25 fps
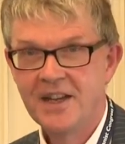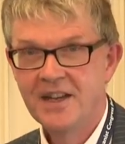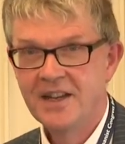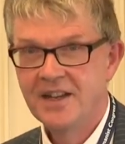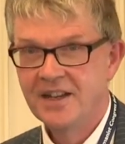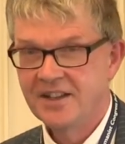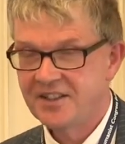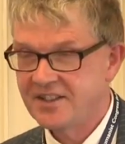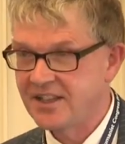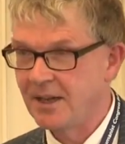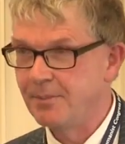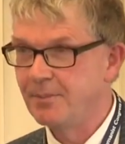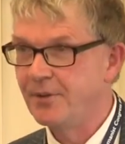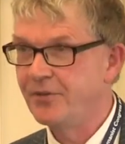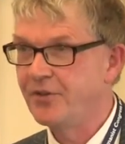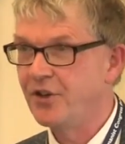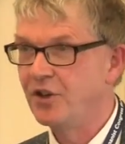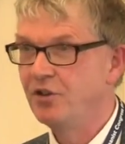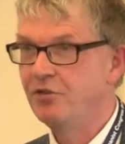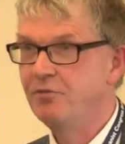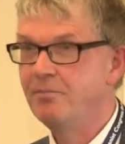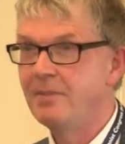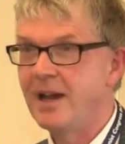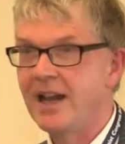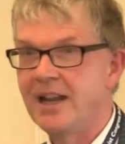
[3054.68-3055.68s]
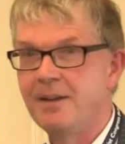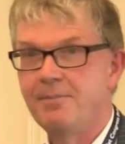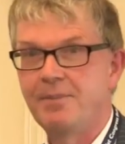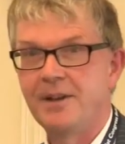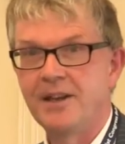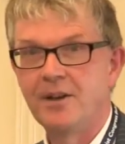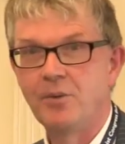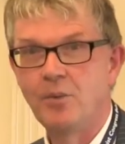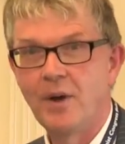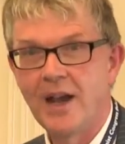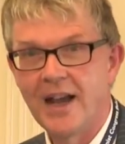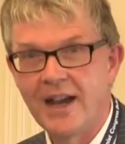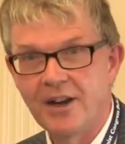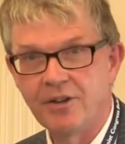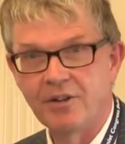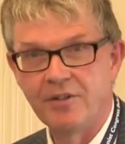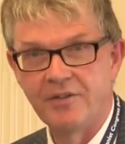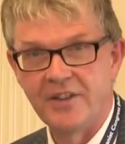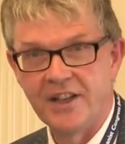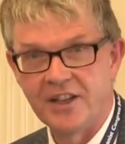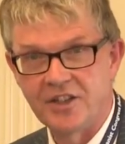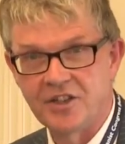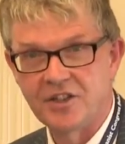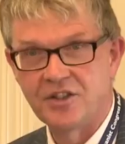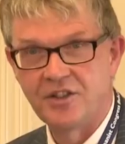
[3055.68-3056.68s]
Some of you may be aware of
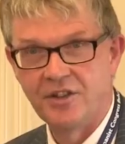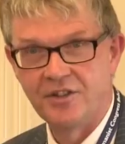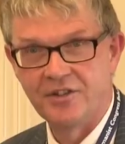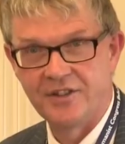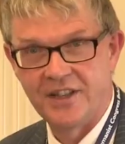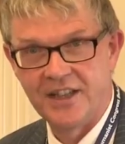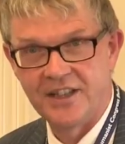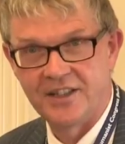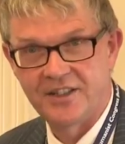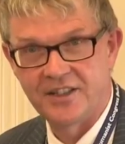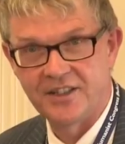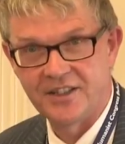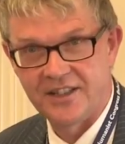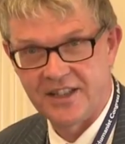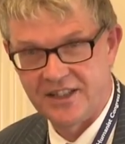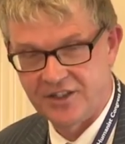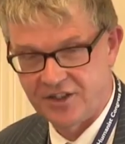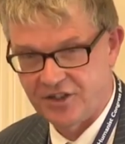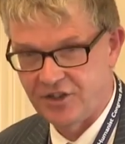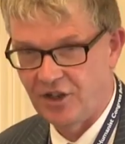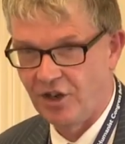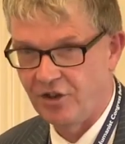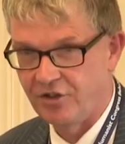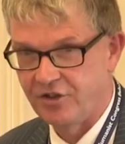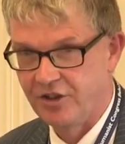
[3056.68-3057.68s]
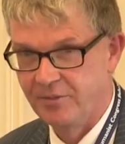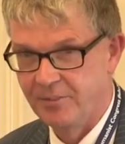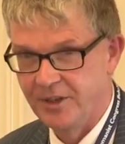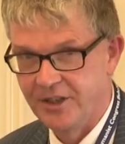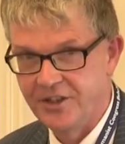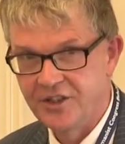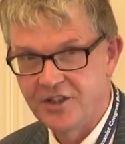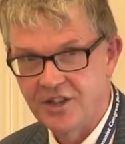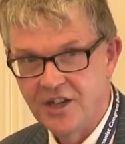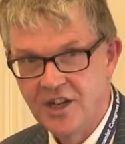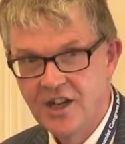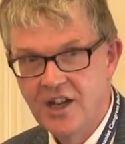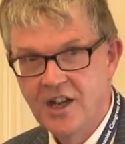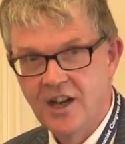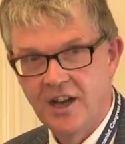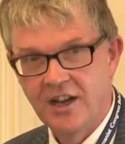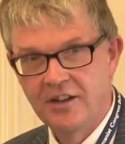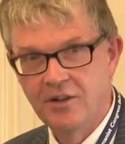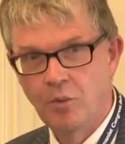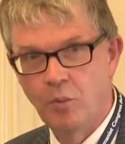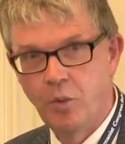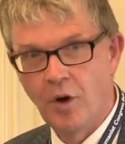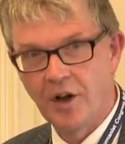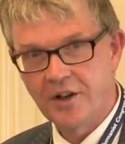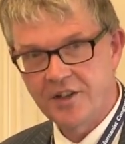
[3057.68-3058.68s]
this document,
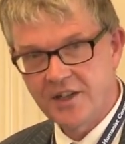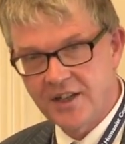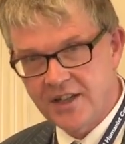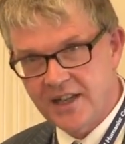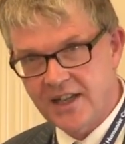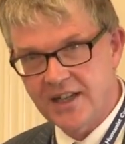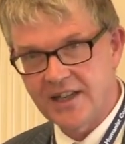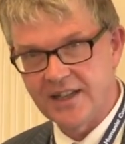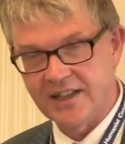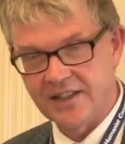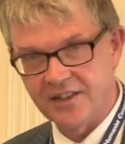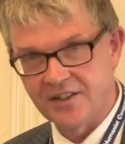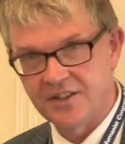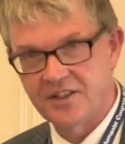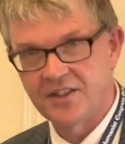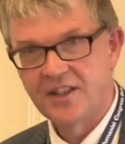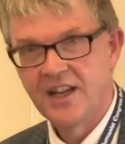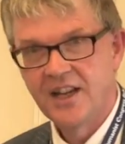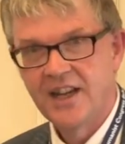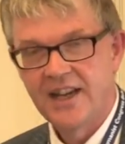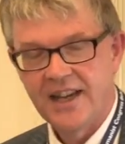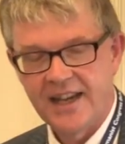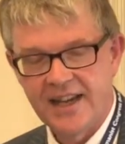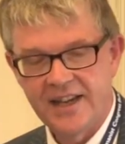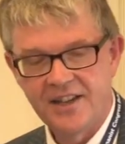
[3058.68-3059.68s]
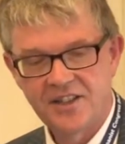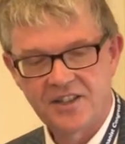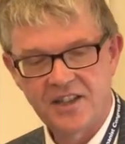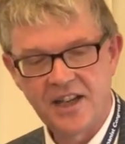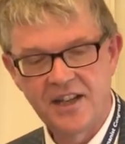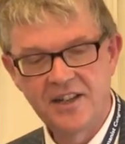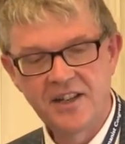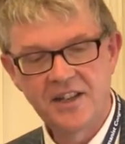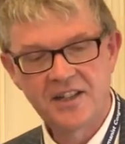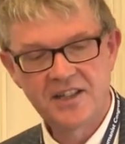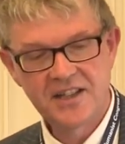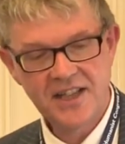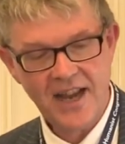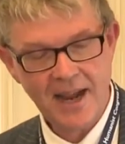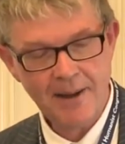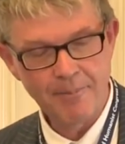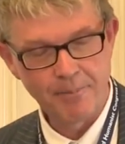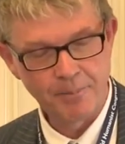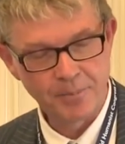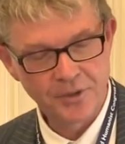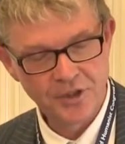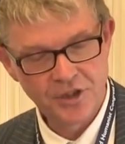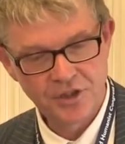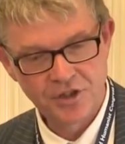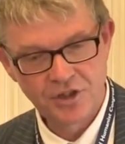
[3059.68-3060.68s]
and what it is an
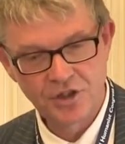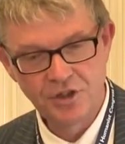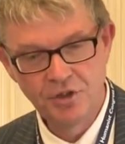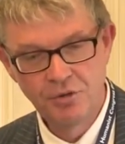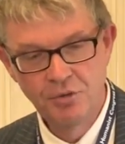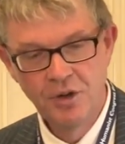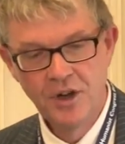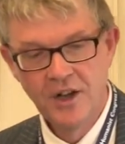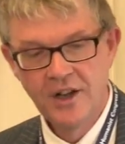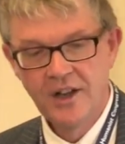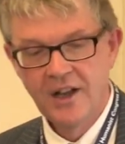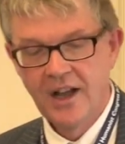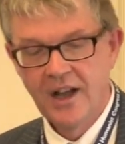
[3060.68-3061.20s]
attempt to